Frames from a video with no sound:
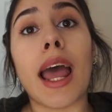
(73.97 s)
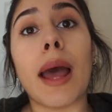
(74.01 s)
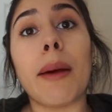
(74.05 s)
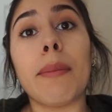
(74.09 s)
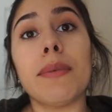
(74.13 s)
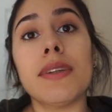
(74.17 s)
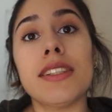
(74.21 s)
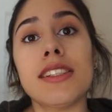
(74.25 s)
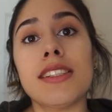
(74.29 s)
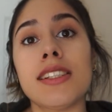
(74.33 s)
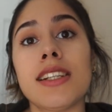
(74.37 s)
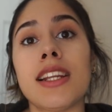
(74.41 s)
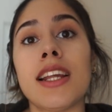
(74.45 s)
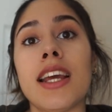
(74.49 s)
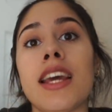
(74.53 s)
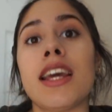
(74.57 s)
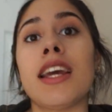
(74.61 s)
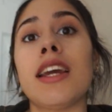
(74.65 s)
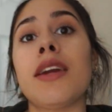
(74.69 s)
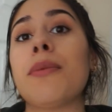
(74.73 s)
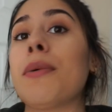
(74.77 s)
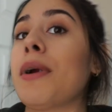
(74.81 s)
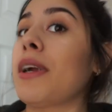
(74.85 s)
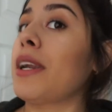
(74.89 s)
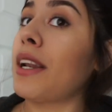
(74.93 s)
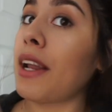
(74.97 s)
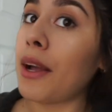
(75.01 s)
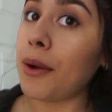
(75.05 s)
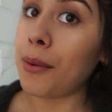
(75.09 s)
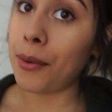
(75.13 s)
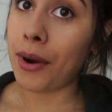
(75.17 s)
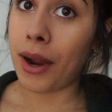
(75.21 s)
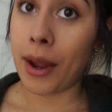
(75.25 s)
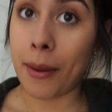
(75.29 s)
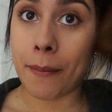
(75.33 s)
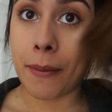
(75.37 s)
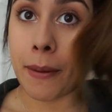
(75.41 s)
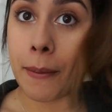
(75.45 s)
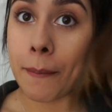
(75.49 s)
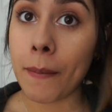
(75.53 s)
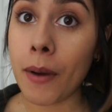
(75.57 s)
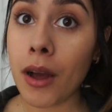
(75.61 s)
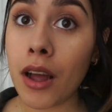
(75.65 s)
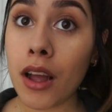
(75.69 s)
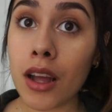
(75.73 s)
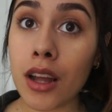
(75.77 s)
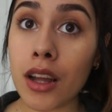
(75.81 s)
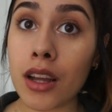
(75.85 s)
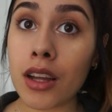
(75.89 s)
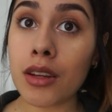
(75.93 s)
happen today. Right now we're at my
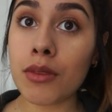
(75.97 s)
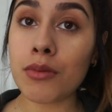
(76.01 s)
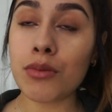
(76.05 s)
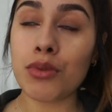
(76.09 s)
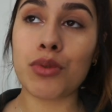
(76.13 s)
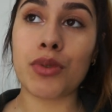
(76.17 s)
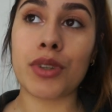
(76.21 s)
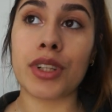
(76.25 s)
mom's.